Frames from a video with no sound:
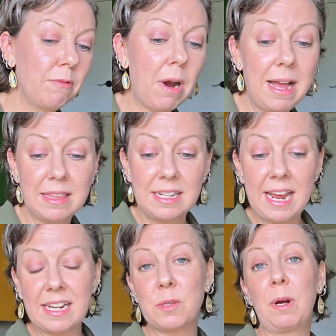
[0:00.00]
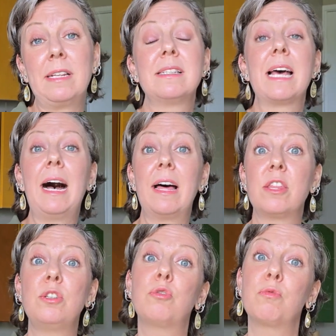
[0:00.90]
Right, the next ones are
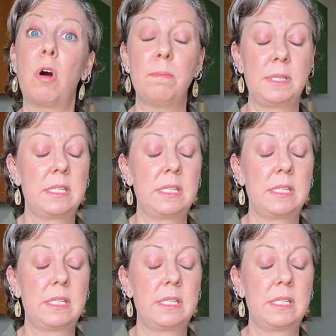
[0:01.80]
the drops.